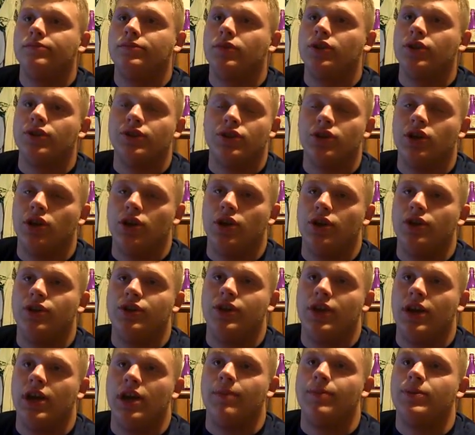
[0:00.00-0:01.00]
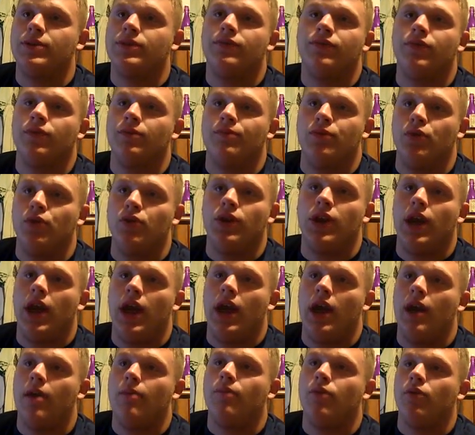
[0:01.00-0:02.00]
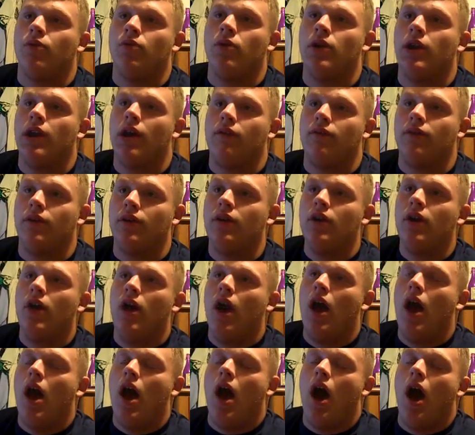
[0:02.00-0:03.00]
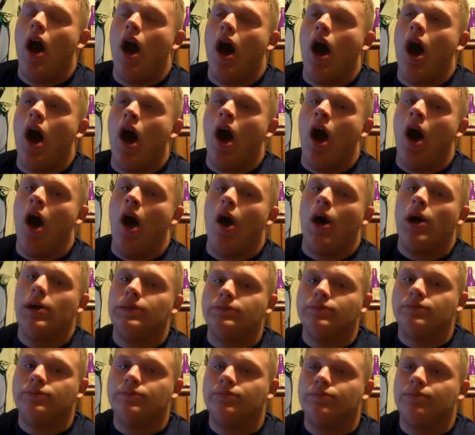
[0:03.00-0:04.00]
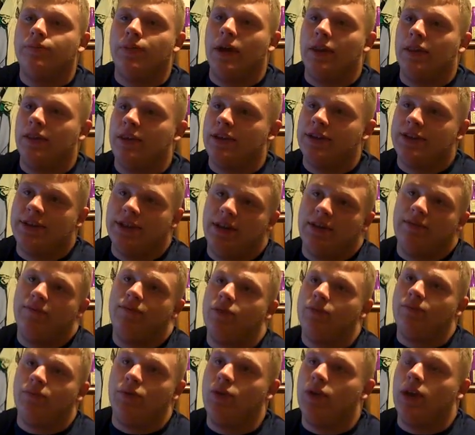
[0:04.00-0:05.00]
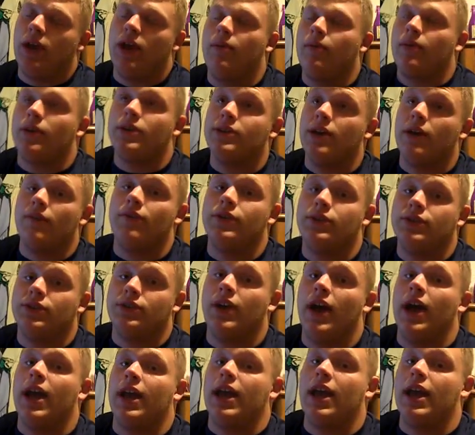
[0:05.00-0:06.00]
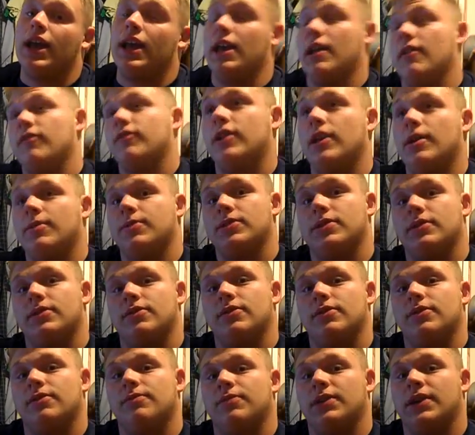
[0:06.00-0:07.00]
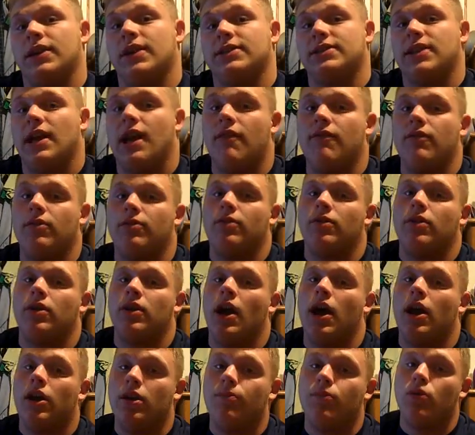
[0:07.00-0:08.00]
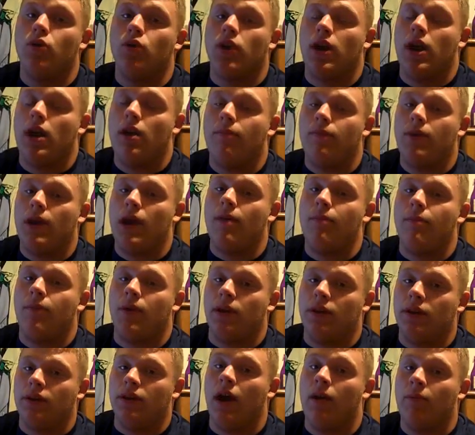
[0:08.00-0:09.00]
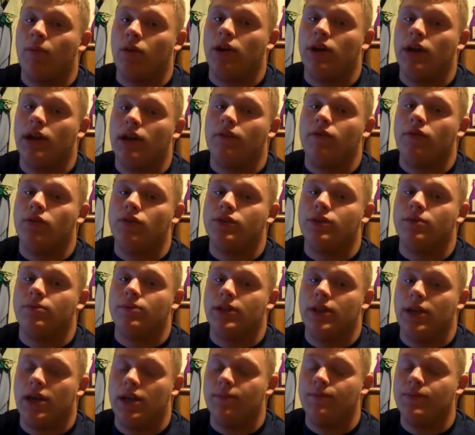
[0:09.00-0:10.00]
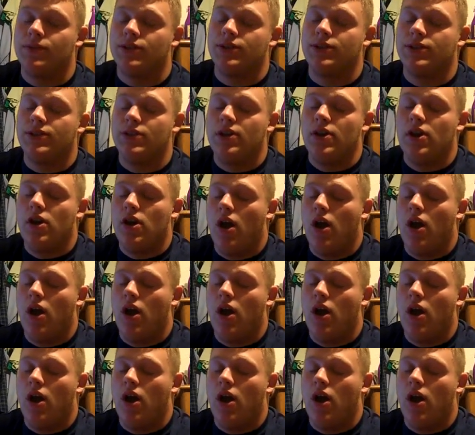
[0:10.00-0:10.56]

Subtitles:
just good tips for boot camp or whatever. But this ain't for boot camp because obviously I can't give tips because I haven't gone to boot camp yet. But I'm gonna give you some tips